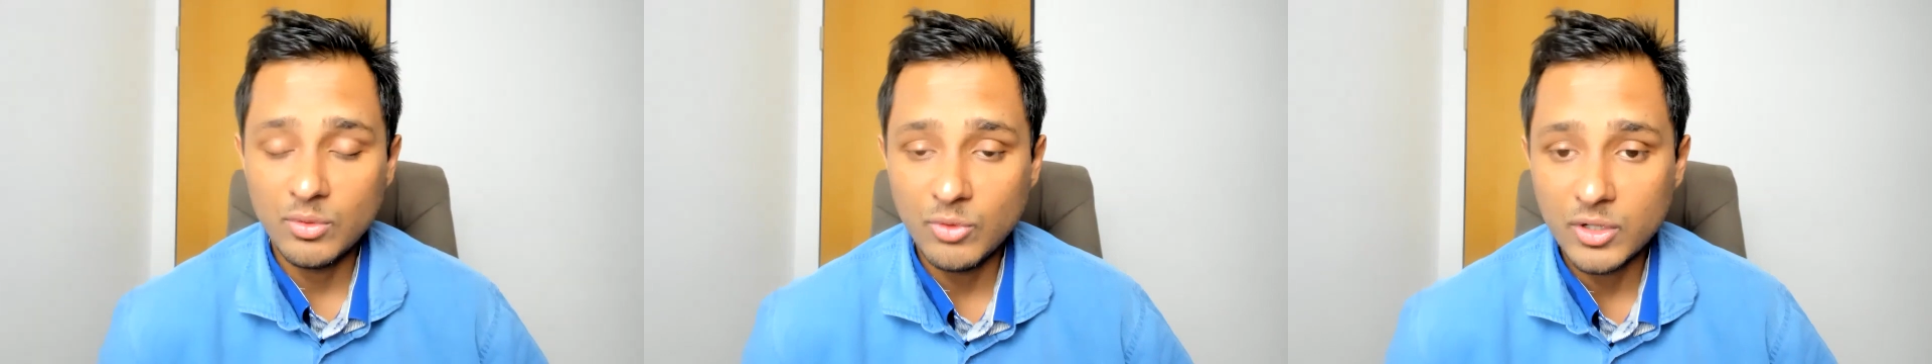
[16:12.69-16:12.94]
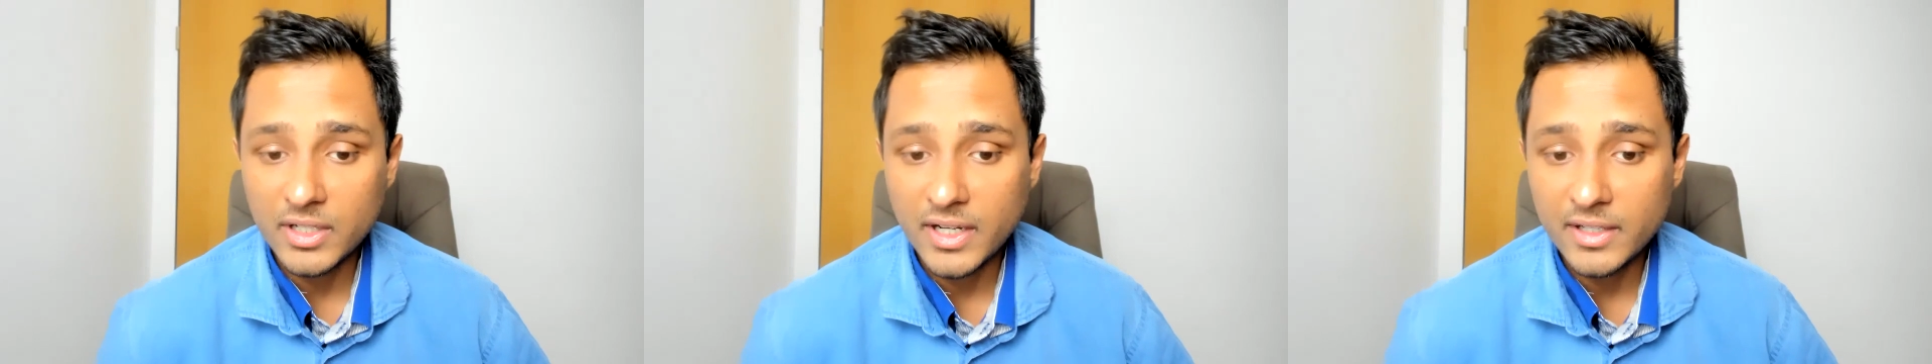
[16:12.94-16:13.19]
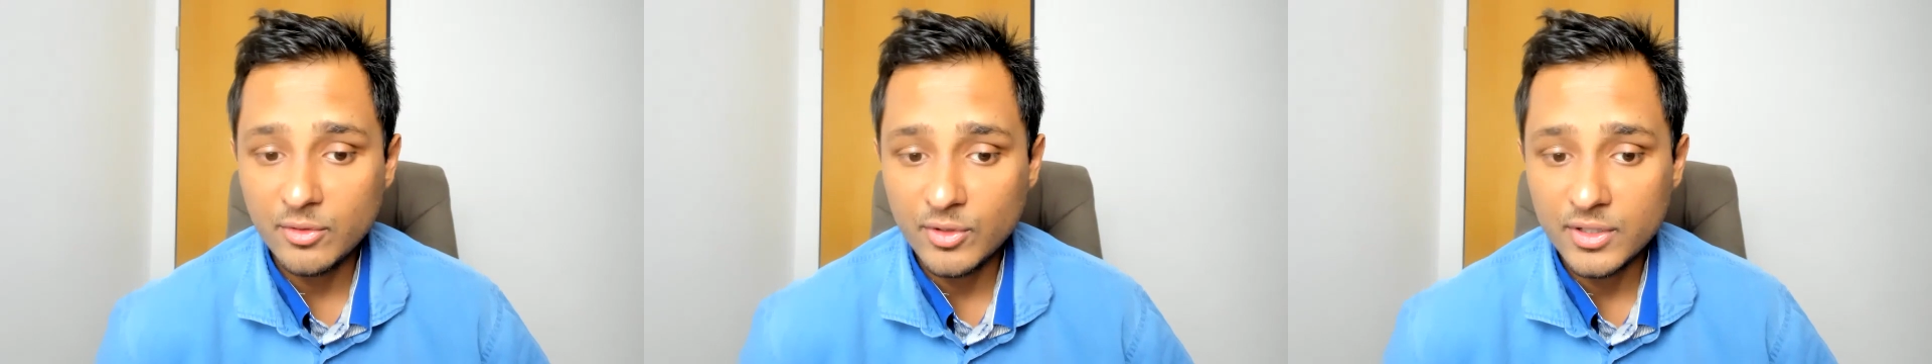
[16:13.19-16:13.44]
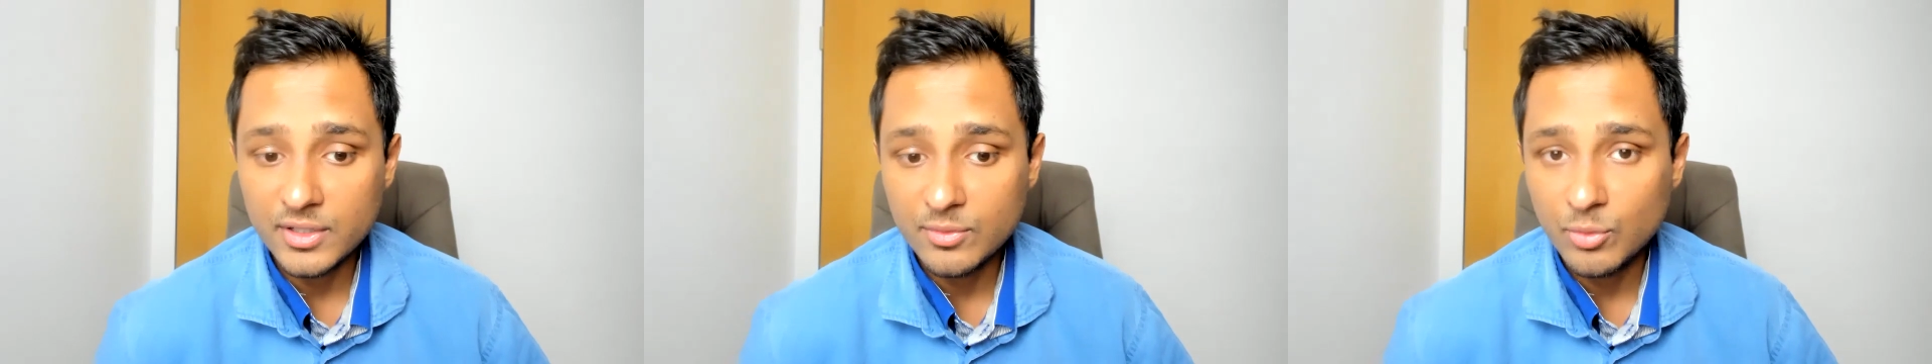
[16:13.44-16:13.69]
what kind of
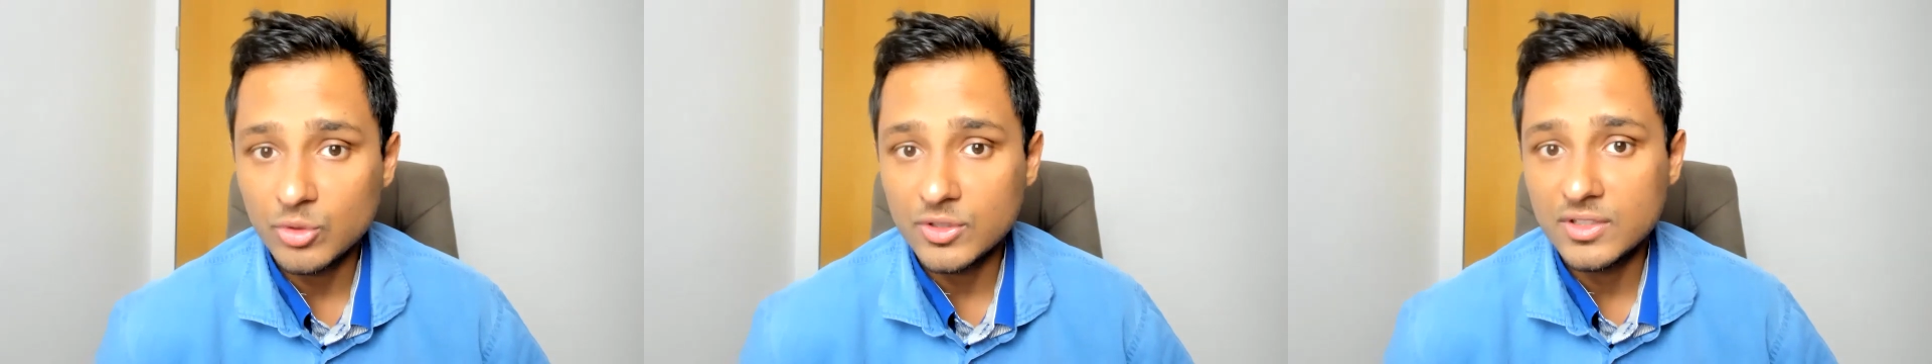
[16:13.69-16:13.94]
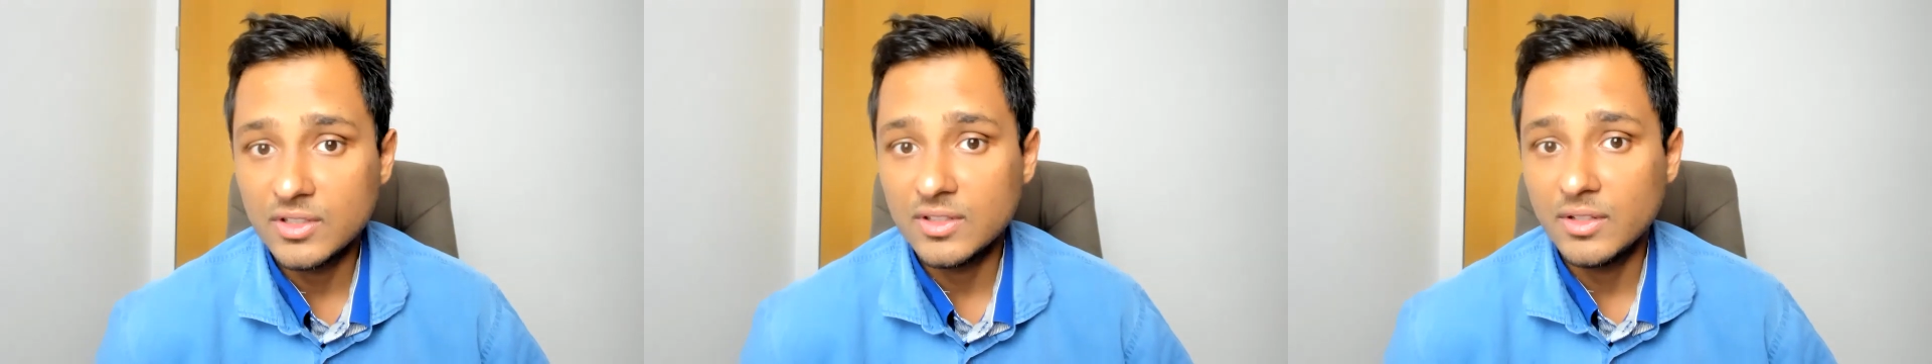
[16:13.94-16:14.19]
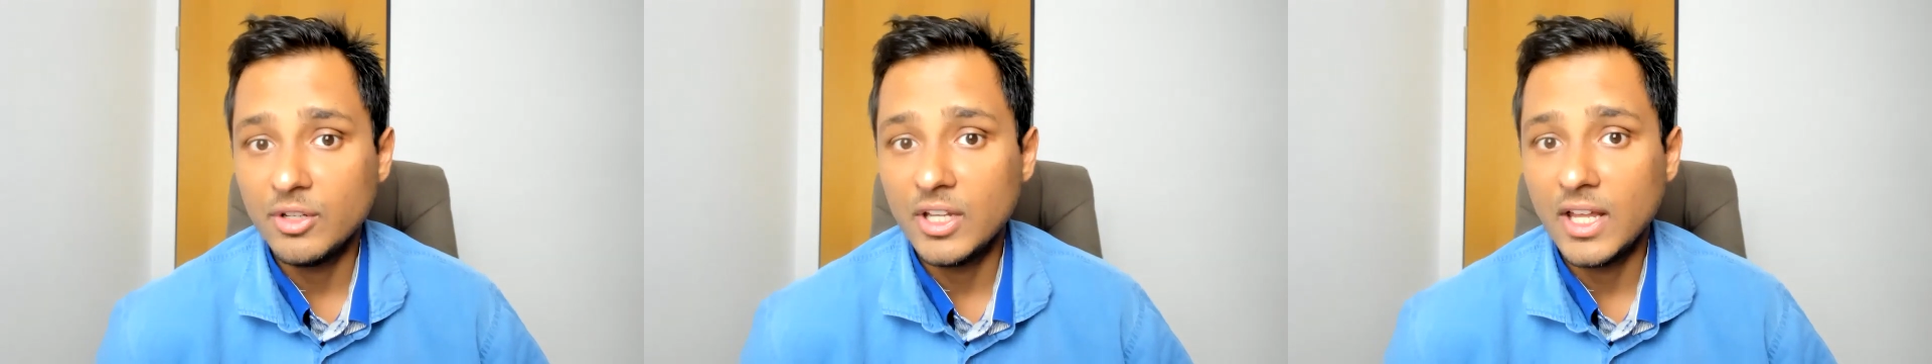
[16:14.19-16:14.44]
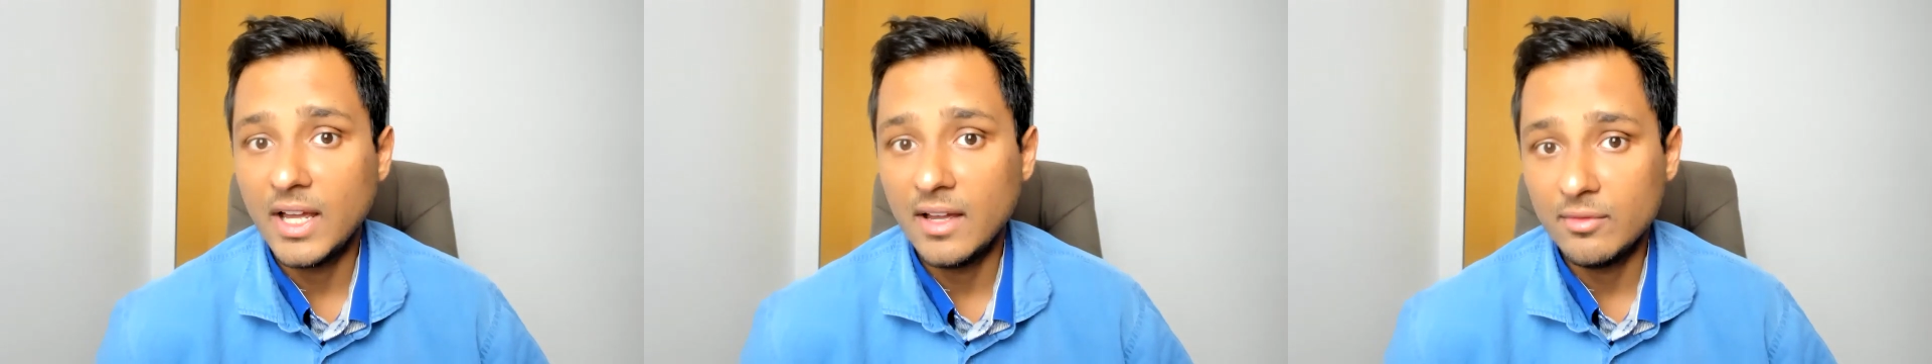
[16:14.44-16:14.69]
a disposition they will
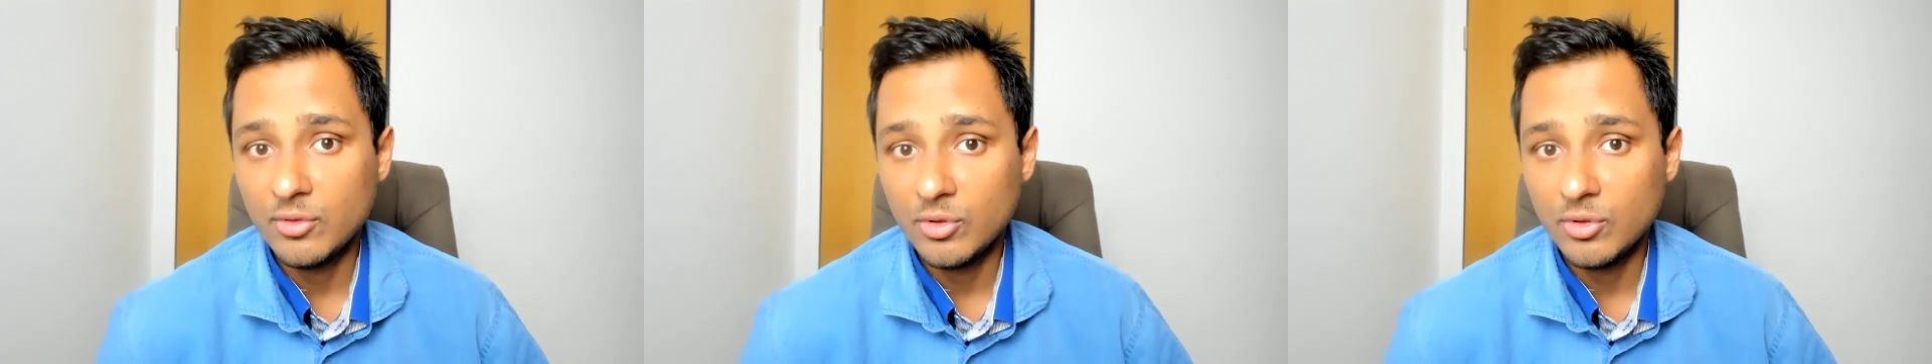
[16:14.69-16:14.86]
have